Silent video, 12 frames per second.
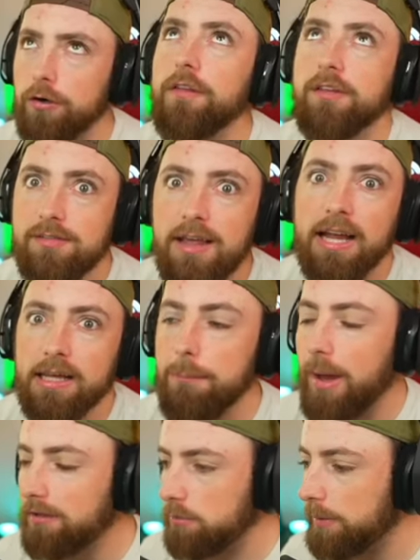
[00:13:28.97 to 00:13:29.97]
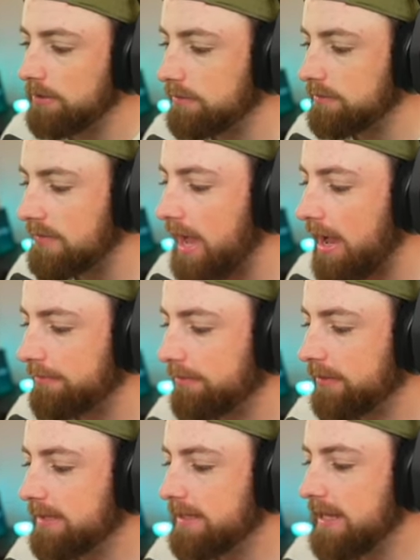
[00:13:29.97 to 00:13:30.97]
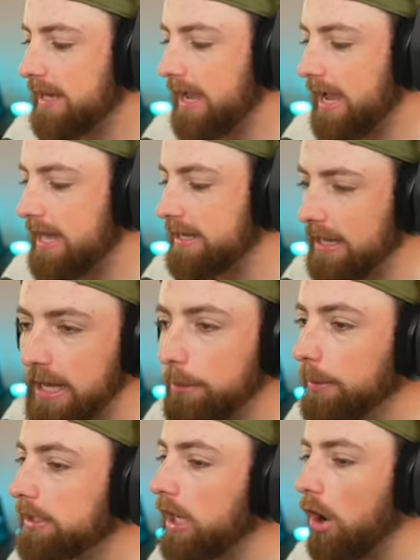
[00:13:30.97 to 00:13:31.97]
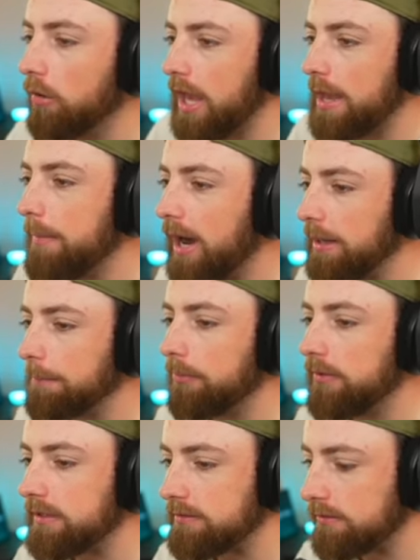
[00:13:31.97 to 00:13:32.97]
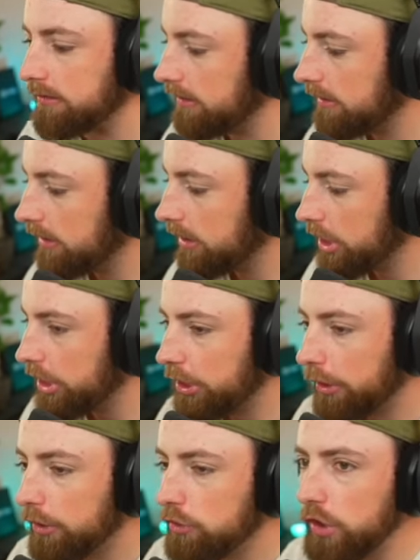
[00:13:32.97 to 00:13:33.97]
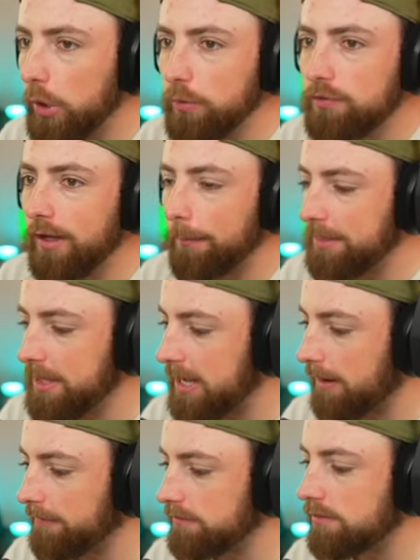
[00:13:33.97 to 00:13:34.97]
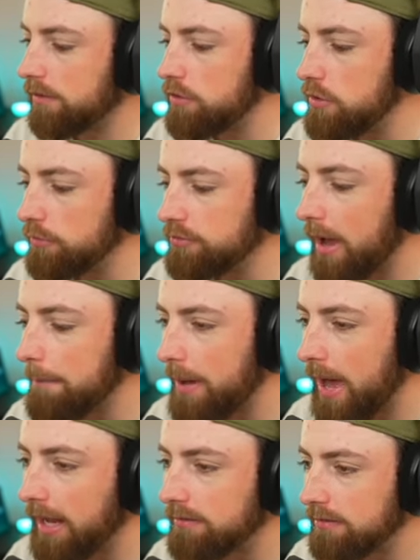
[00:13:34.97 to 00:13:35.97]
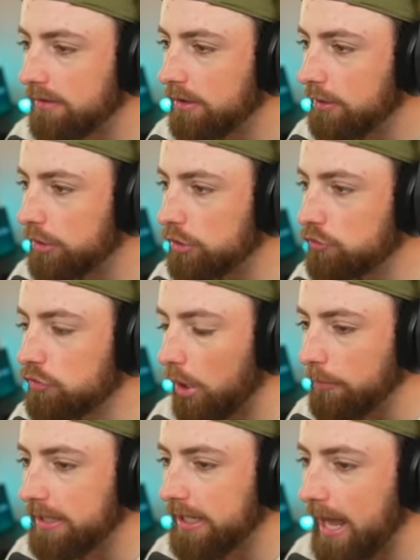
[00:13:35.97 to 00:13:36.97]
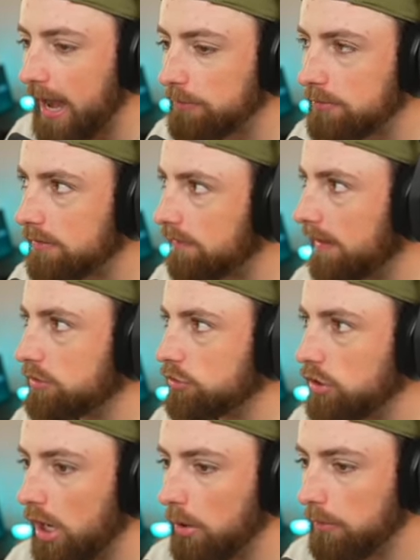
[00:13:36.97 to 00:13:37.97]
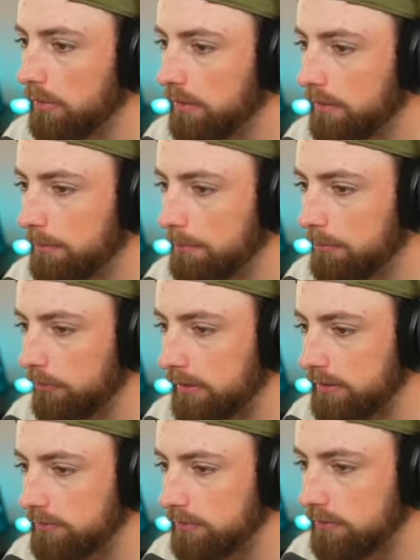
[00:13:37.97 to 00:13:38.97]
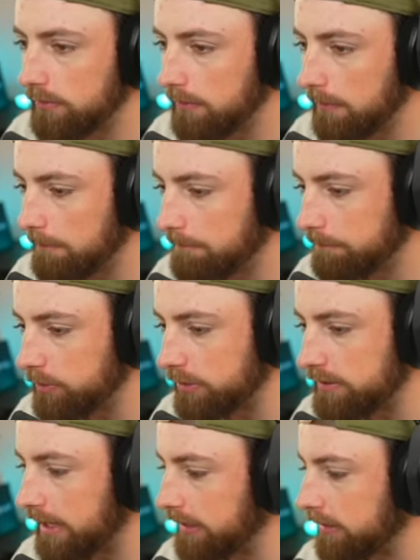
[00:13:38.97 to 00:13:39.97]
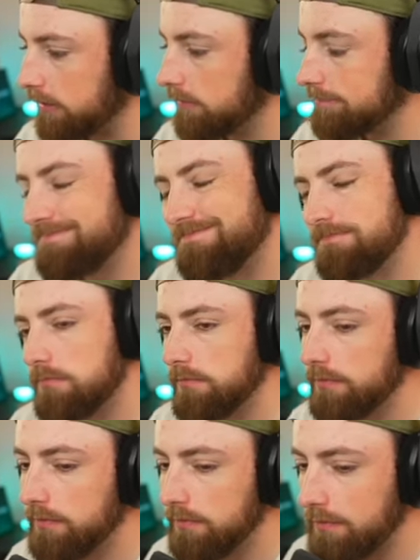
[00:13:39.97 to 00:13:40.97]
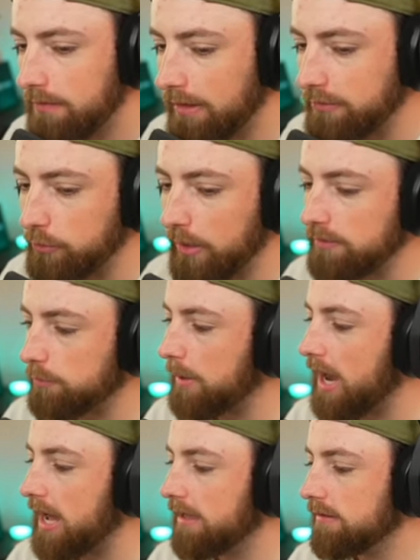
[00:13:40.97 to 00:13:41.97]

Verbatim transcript: or the second best pitching staff. And here we go. Okay, Mighty, please. Do something here. This is a huge at-bat. Don't get out. Let's go. Please. Good take. That's a great spot.